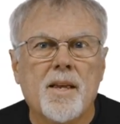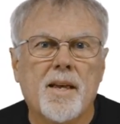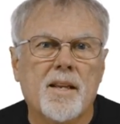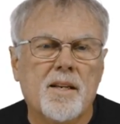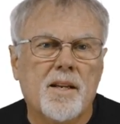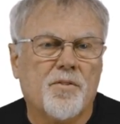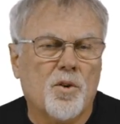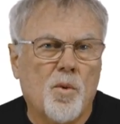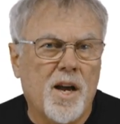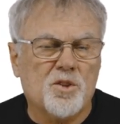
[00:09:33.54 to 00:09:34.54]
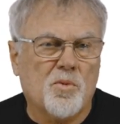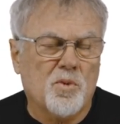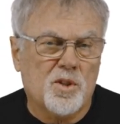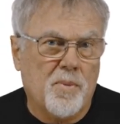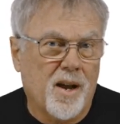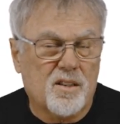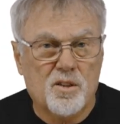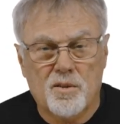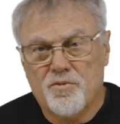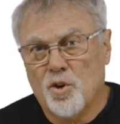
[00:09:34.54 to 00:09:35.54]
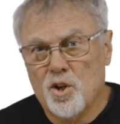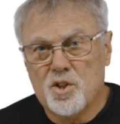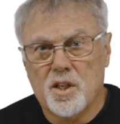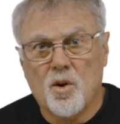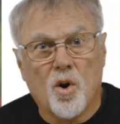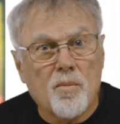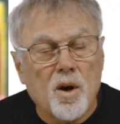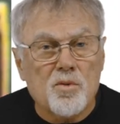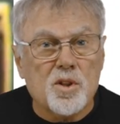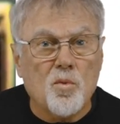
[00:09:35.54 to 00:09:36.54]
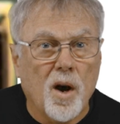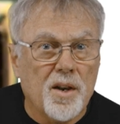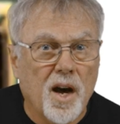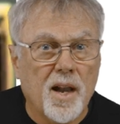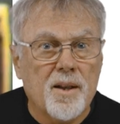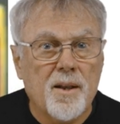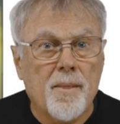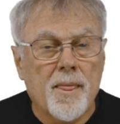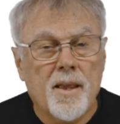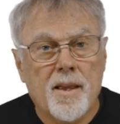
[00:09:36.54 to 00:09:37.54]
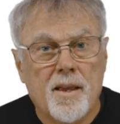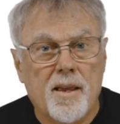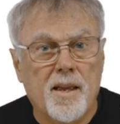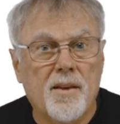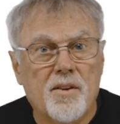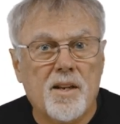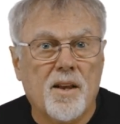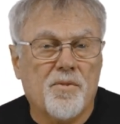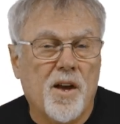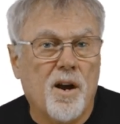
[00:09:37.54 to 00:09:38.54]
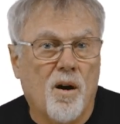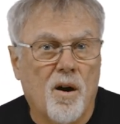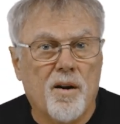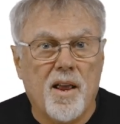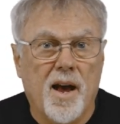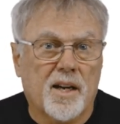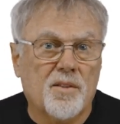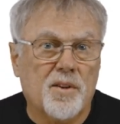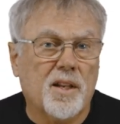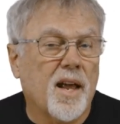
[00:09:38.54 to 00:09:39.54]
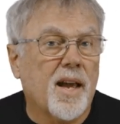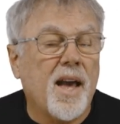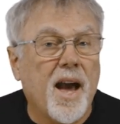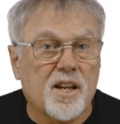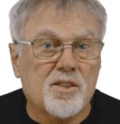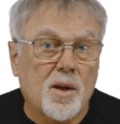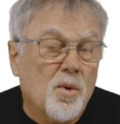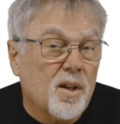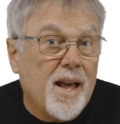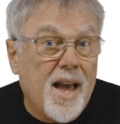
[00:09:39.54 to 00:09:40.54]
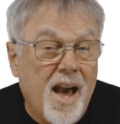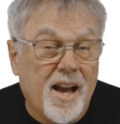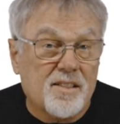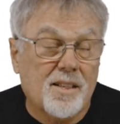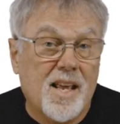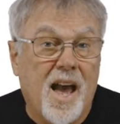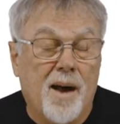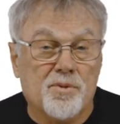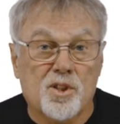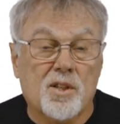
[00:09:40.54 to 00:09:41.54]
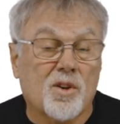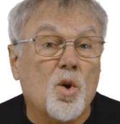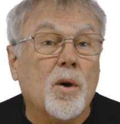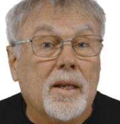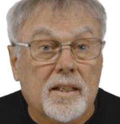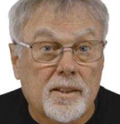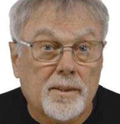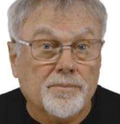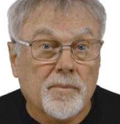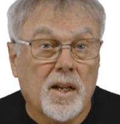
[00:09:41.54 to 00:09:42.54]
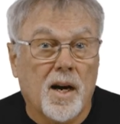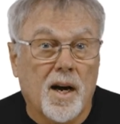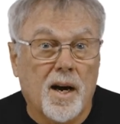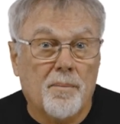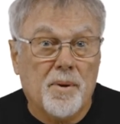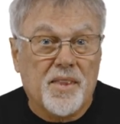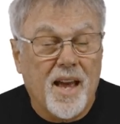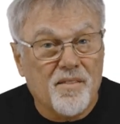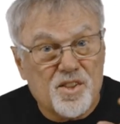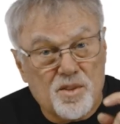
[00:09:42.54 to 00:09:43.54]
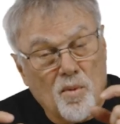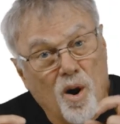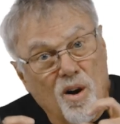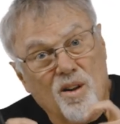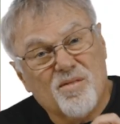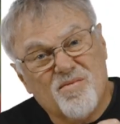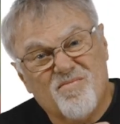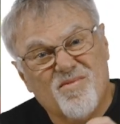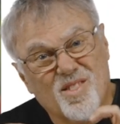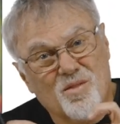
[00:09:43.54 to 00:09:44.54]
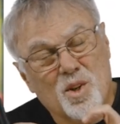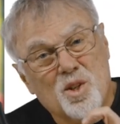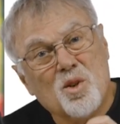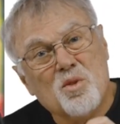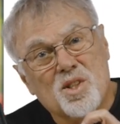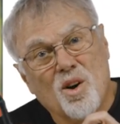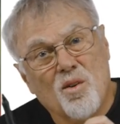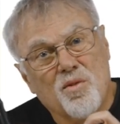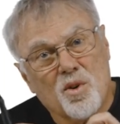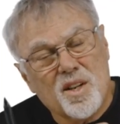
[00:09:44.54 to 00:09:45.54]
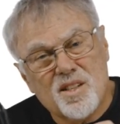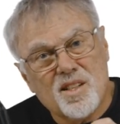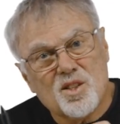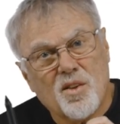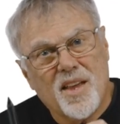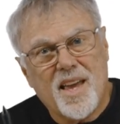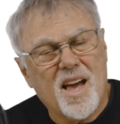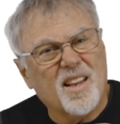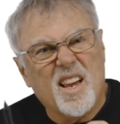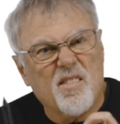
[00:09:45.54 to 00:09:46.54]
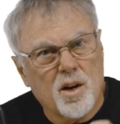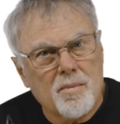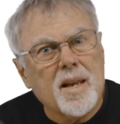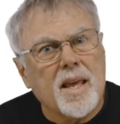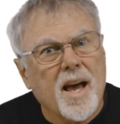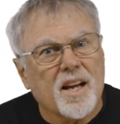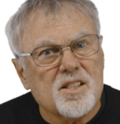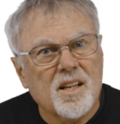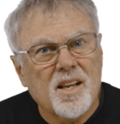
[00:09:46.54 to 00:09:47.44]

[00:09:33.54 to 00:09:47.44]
in different ways with respect to furnishing hormones and whatnot, even if they aren't actively laying eggs. They will lay eggs in the absence of a queen, but they have small, reduced ovaries, and so they can't lay very many eggs.